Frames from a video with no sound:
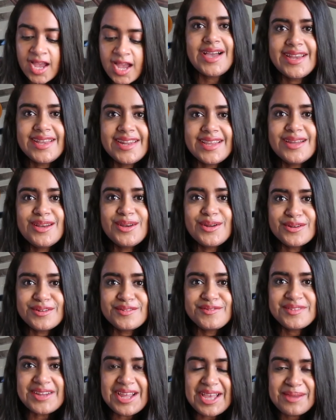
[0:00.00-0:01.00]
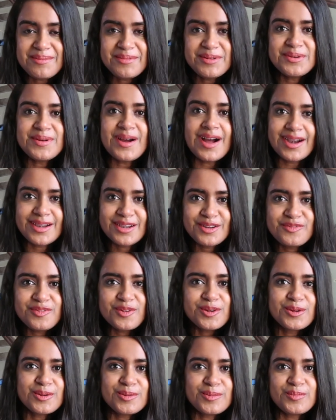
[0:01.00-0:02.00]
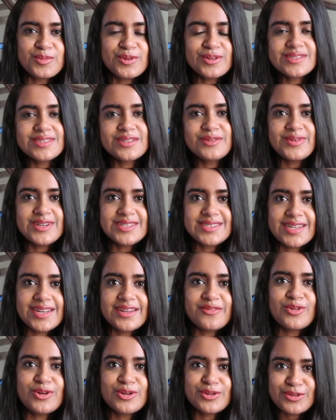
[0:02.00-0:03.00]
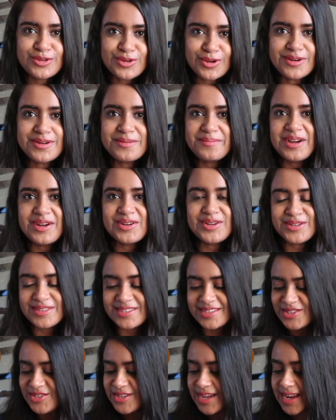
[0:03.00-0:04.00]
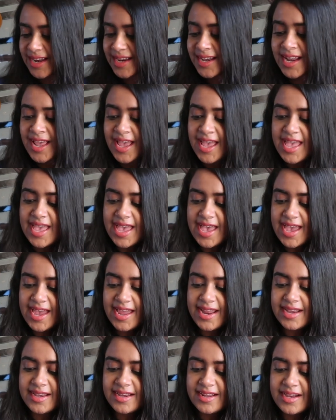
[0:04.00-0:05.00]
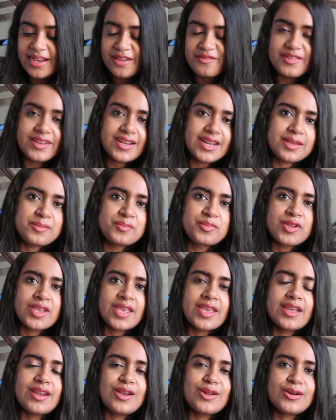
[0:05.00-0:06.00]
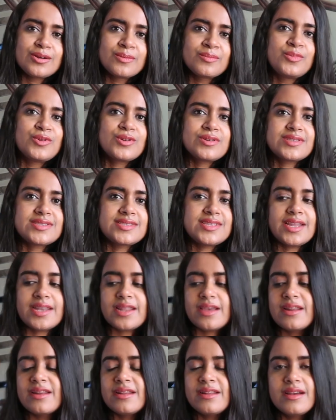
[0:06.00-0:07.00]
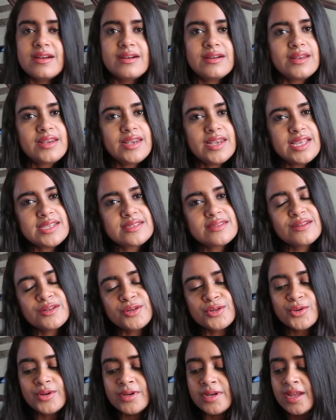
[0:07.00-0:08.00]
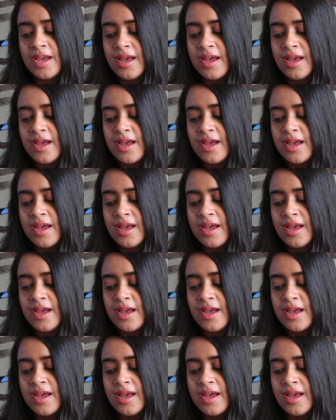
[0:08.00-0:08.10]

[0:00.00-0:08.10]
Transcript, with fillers: I take a lot of time to hunt for good books, the ones that I want to talk about on this channel, and I feel like bringing along books that are lesser known.